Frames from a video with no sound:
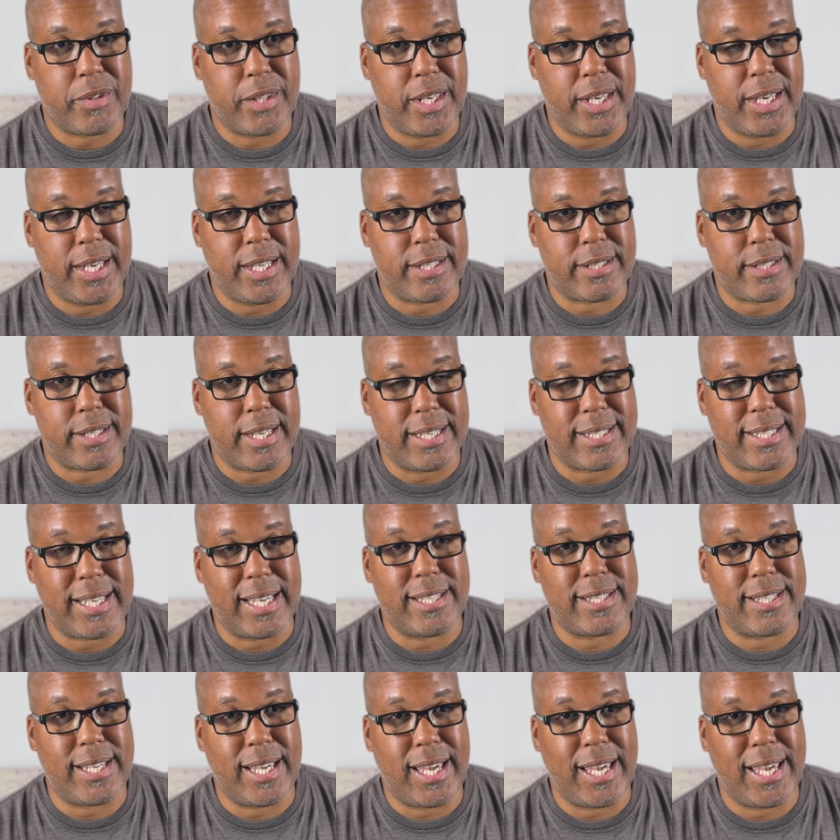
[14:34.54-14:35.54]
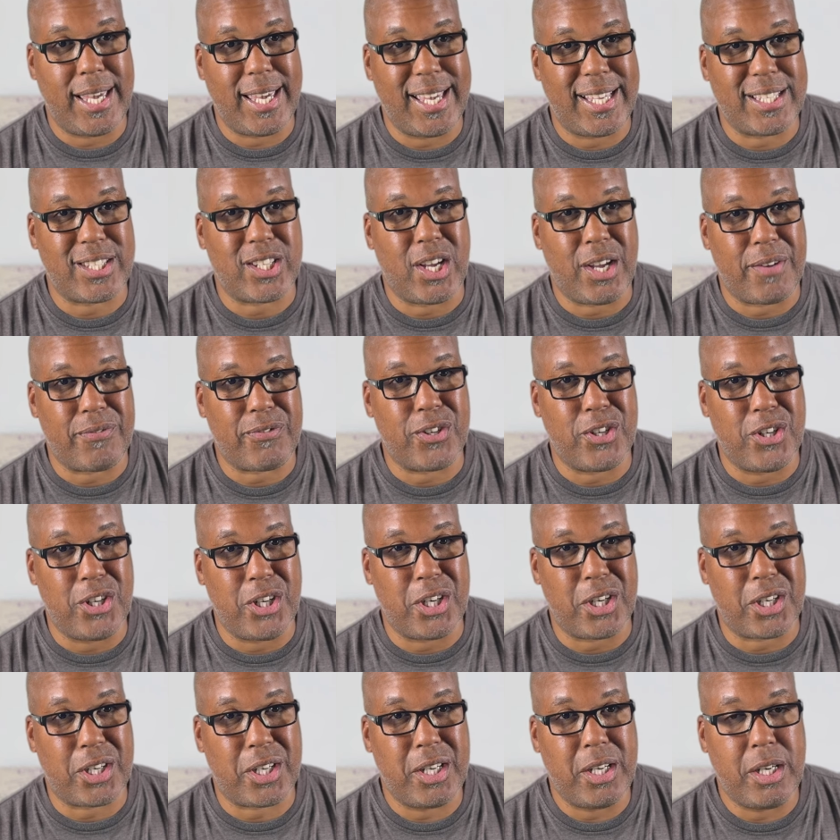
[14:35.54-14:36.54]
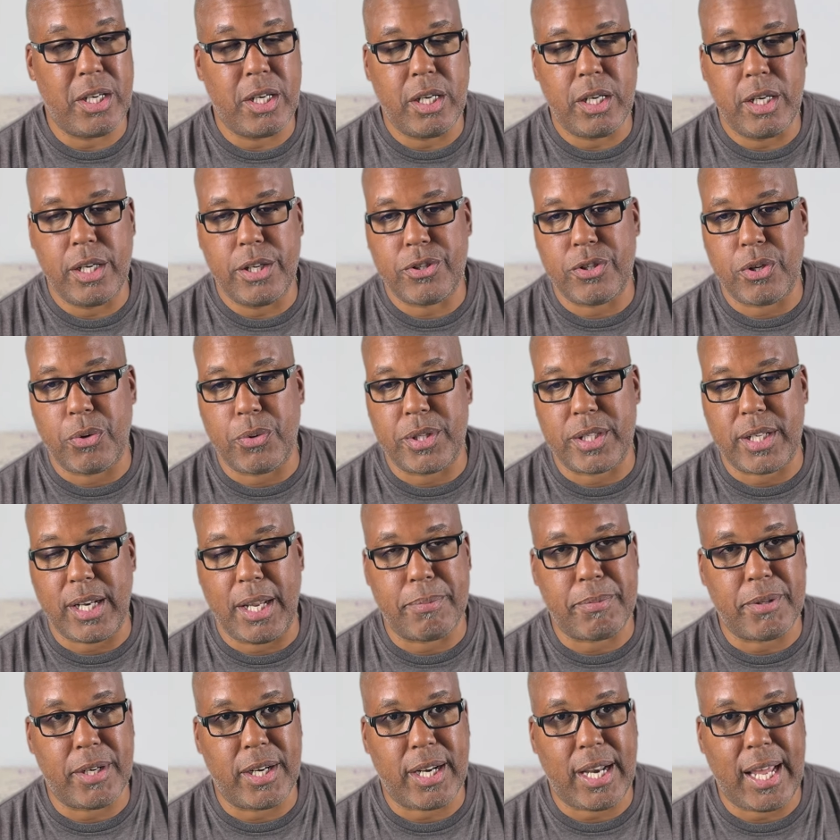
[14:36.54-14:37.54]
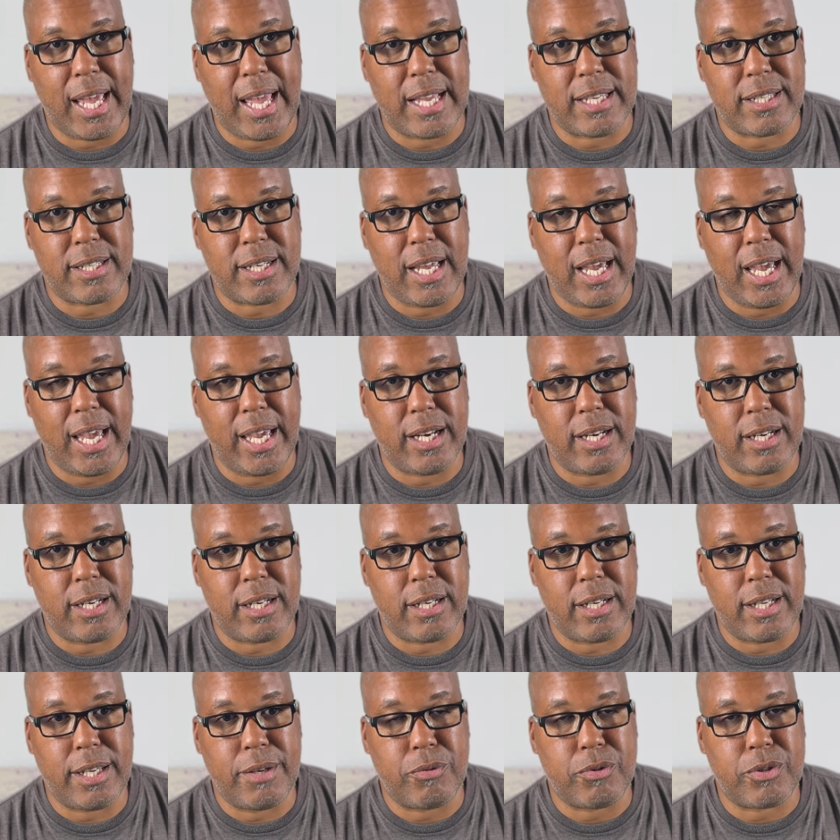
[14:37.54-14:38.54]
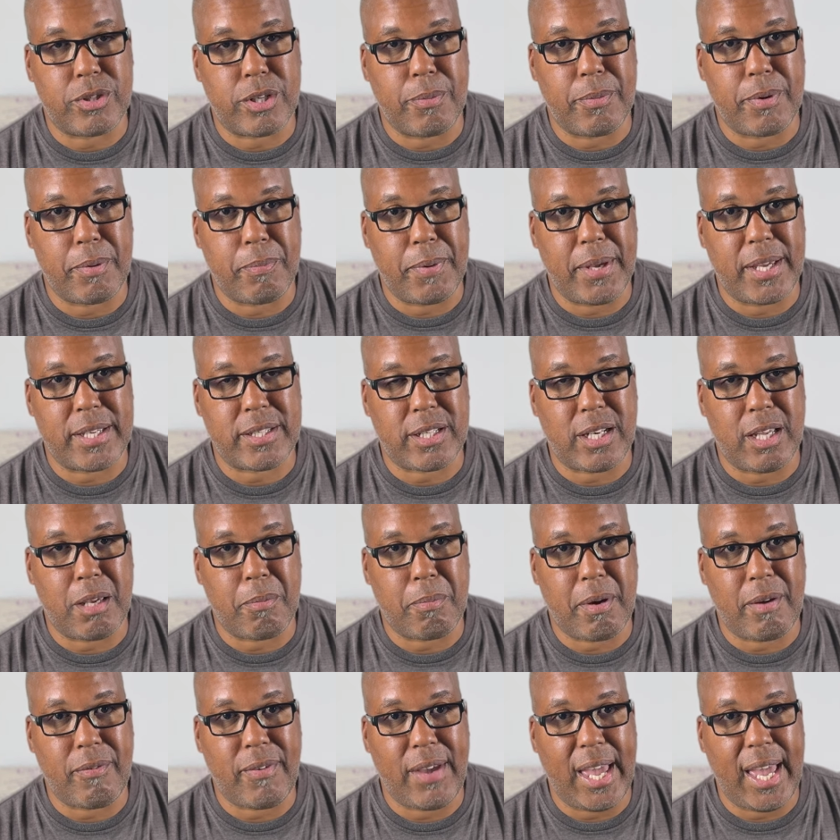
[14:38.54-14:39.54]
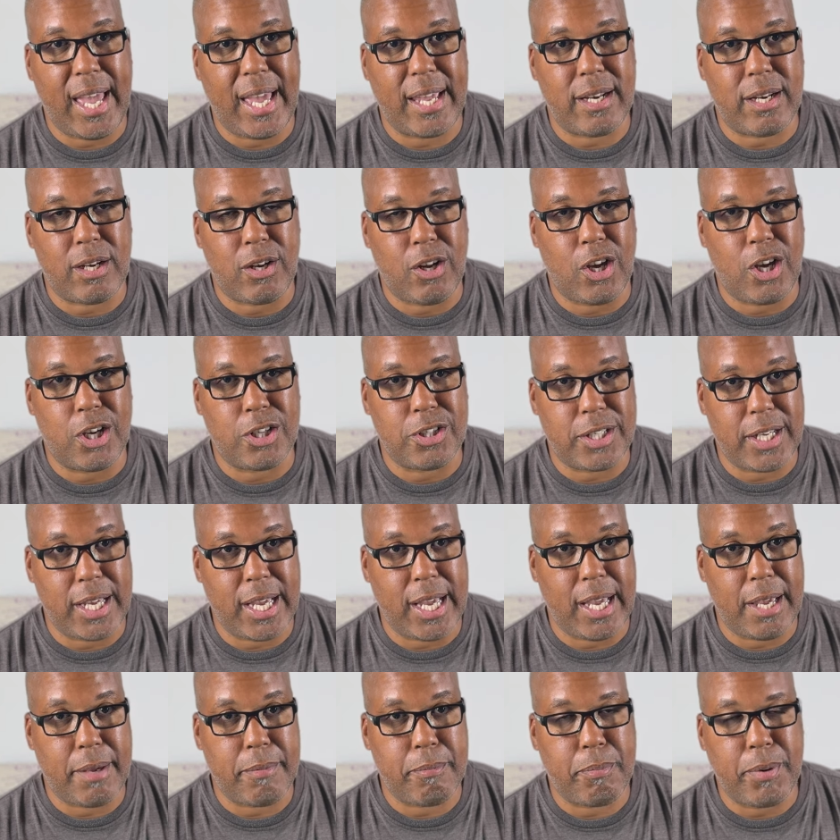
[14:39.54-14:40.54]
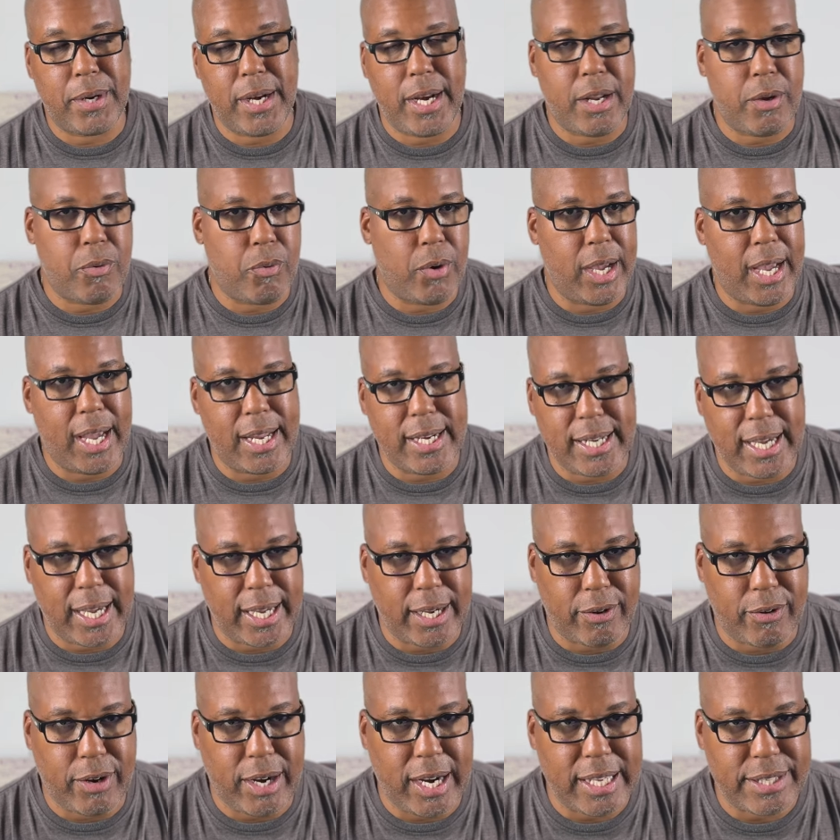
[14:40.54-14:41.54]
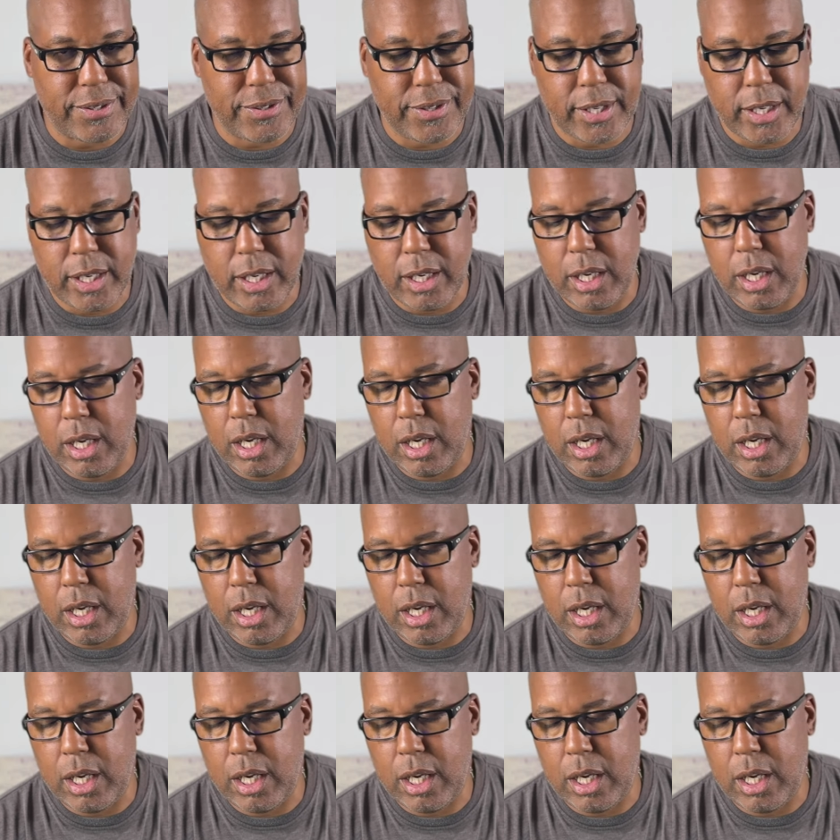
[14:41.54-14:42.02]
as they say, it's off the hook. So we slept in it last night, and it was some of the best sleep I've had in a long time. But anyway, I digress.